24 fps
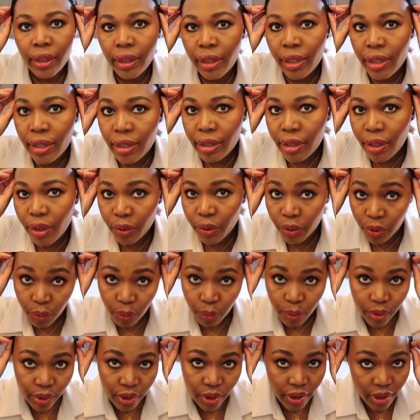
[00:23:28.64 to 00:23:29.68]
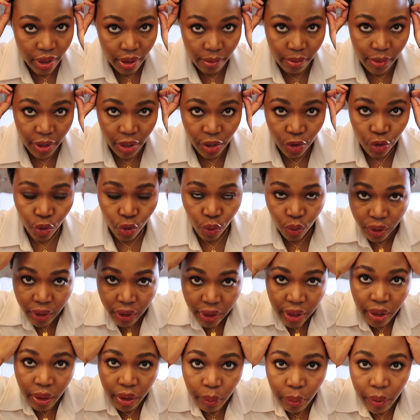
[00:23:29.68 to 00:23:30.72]
So you will see me
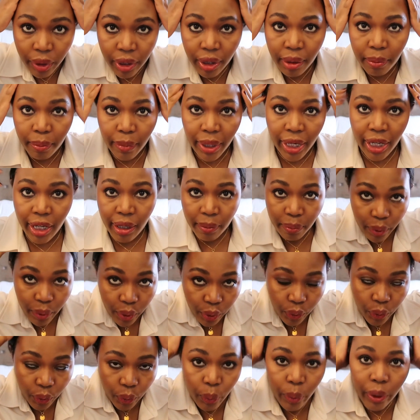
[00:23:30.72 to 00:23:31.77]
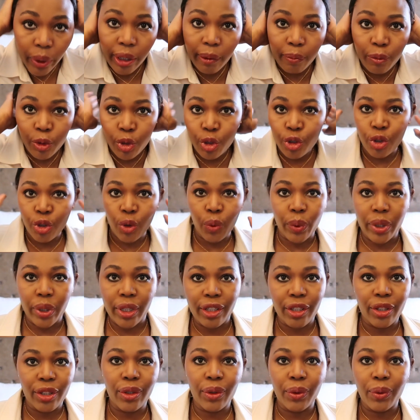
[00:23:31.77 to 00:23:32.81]
shortly with the makeup look when I'm showing
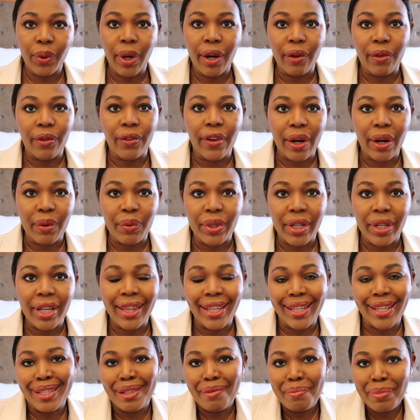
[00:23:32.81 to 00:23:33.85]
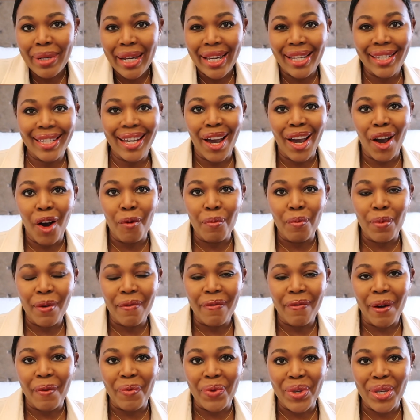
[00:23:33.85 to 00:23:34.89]
you around this place. I hope you
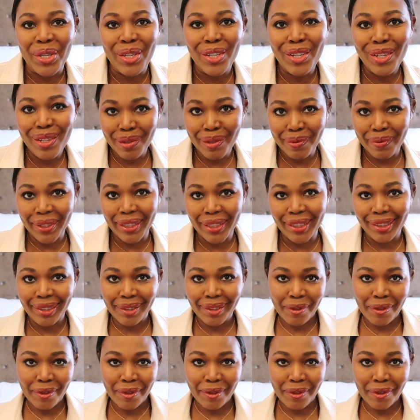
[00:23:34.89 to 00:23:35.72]
found this useful.